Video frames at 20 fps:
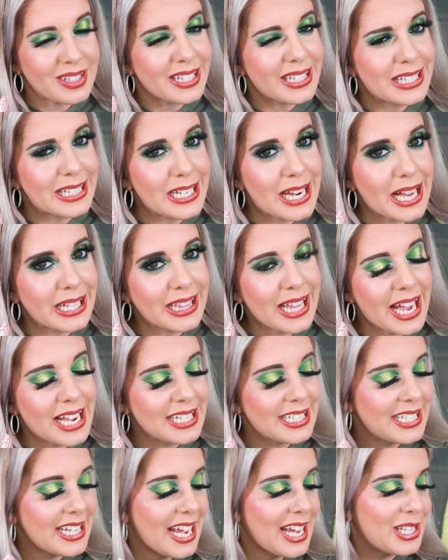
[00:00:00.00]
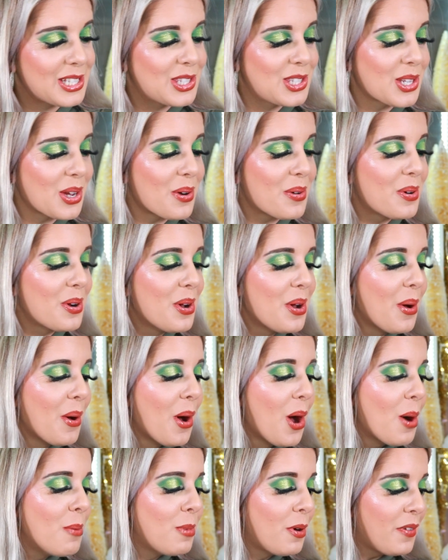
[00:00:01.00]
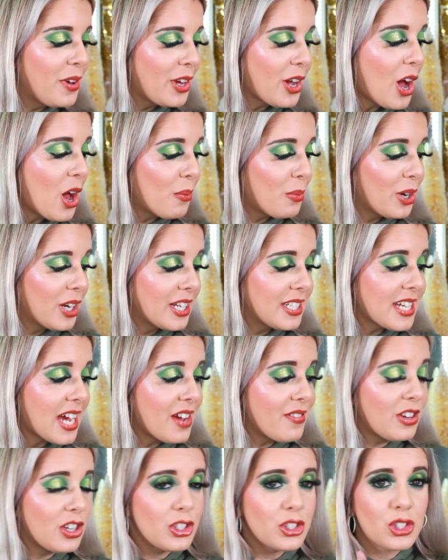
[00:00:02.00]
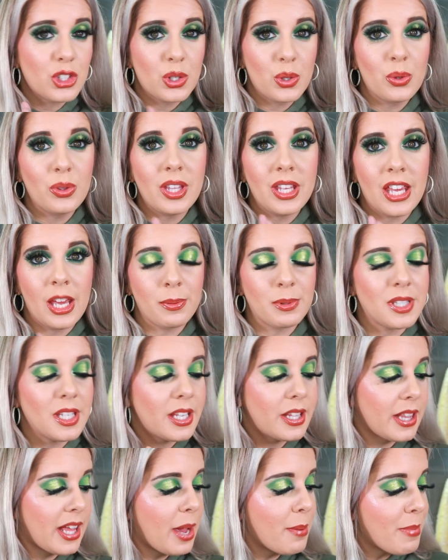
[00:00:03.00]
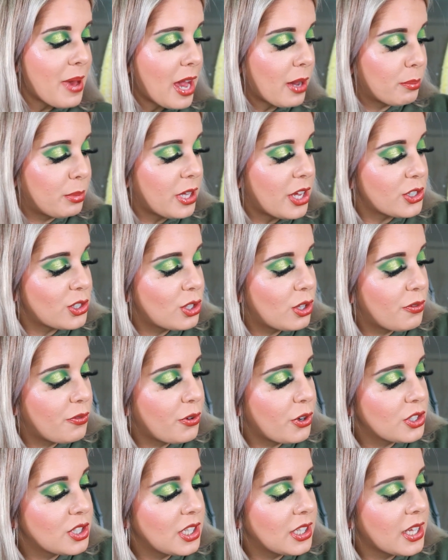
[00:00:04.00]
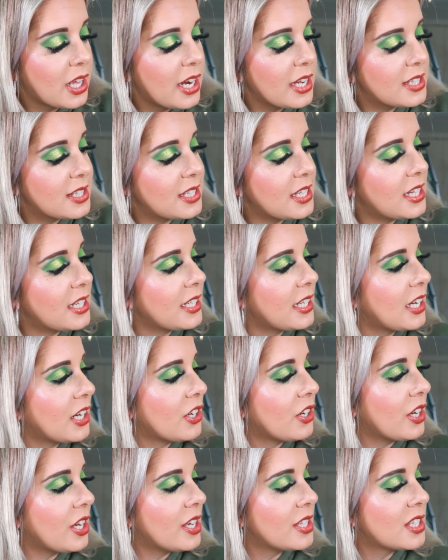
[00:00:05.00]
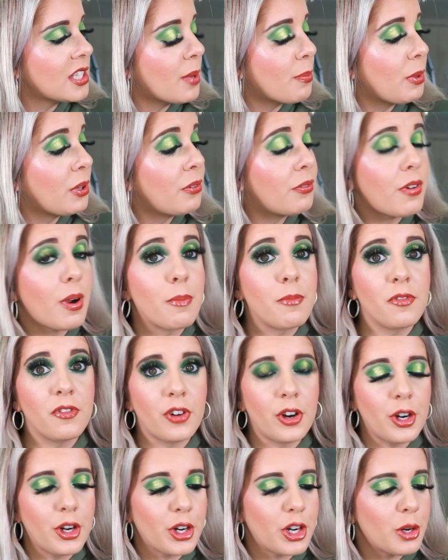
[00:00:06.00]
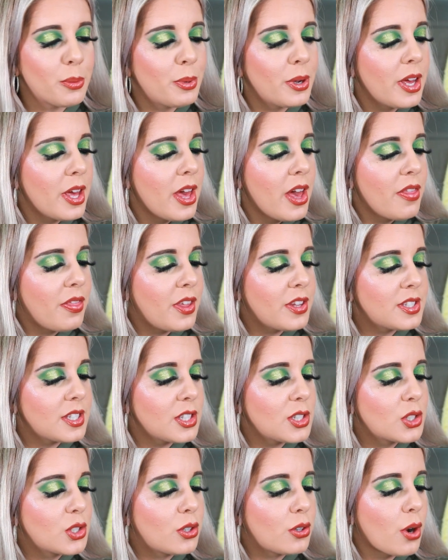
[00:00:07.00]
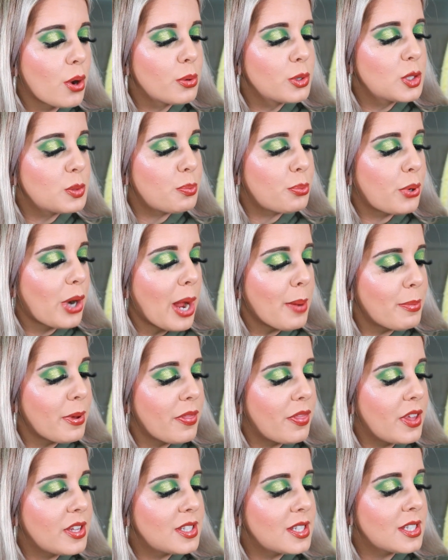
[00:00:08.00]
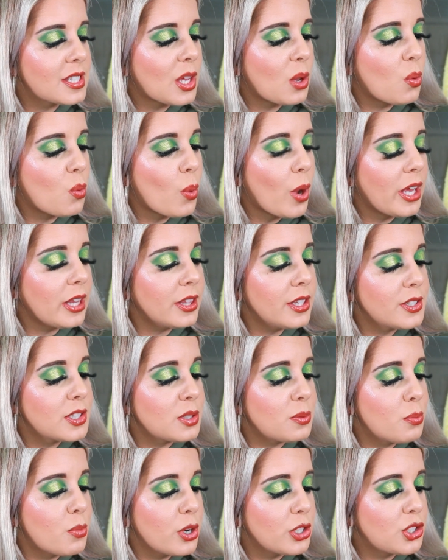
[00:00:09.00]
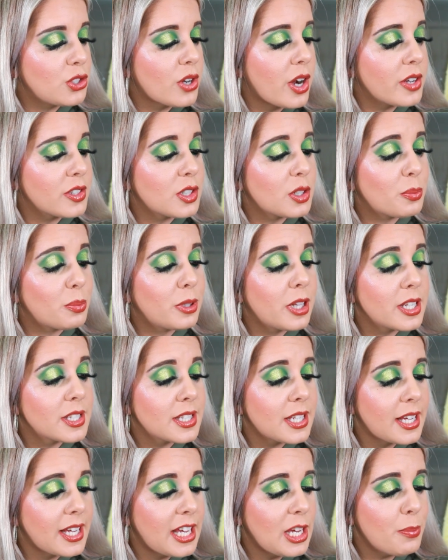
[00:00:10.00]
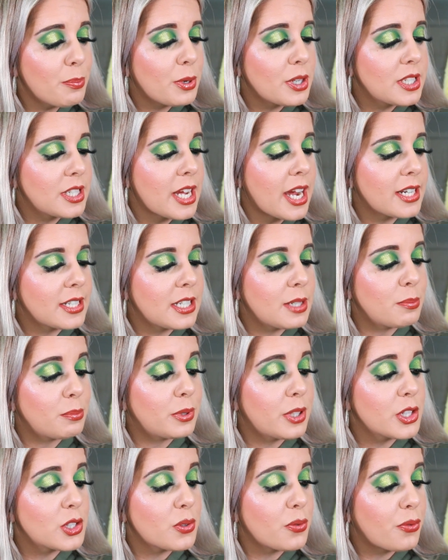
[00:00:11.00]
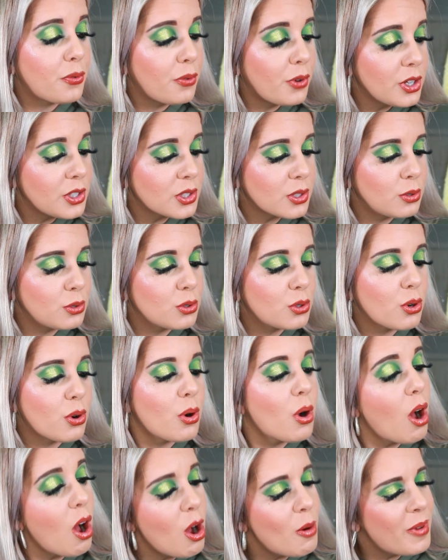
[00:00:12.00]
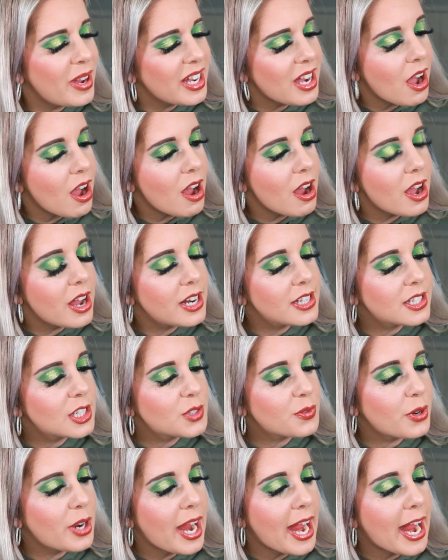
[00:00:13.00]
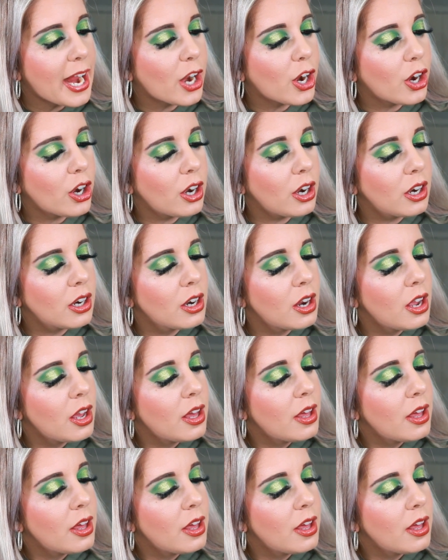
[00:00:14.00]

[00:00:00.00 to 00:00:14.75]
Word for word: it's not that day. So moving on, we're going to dive into the Ipsy Glam Bag Plus. So the first thing that I see in here is something from Verb. This is Ghost Prep. This is a weightless moisturizer plus heat protectant plus frizz control. Oh my God, is this for hair?